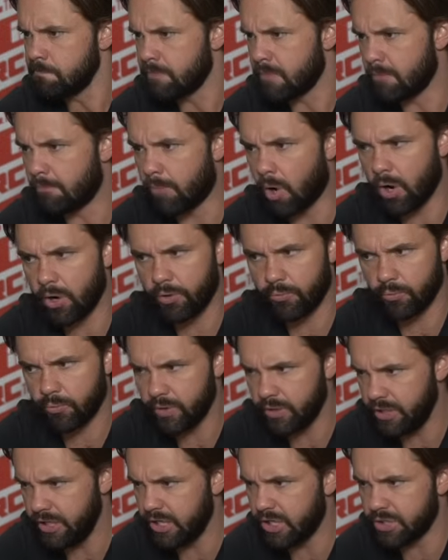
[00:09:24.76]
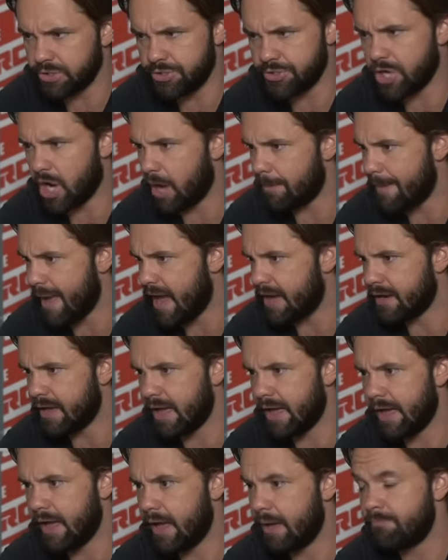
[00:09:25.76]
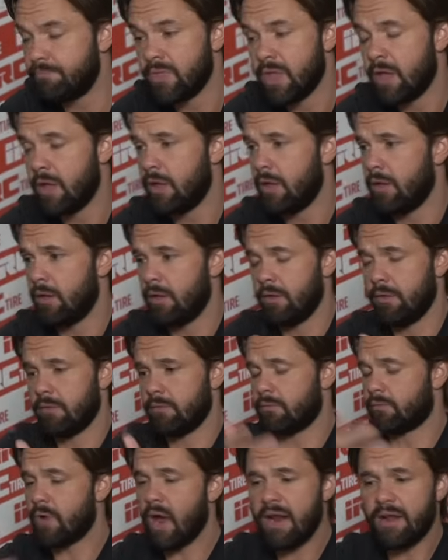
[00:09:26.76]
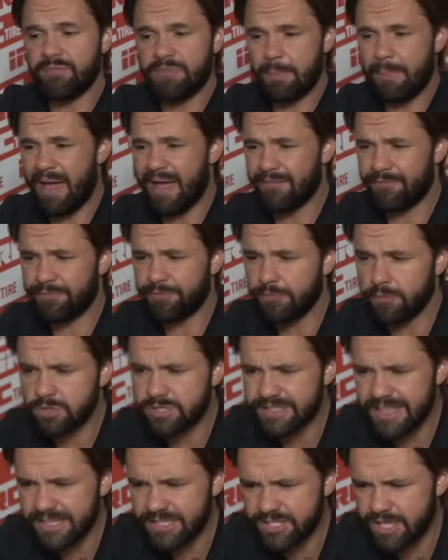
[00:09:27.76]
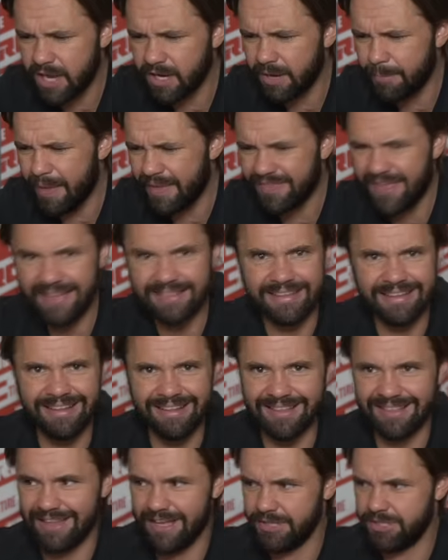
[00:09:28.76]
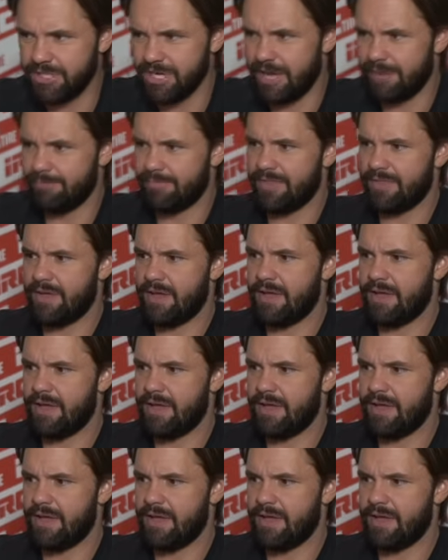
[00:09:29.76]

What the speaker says: Mark, really good job, man. Right off the bat, first, let's talk about that little clutch up.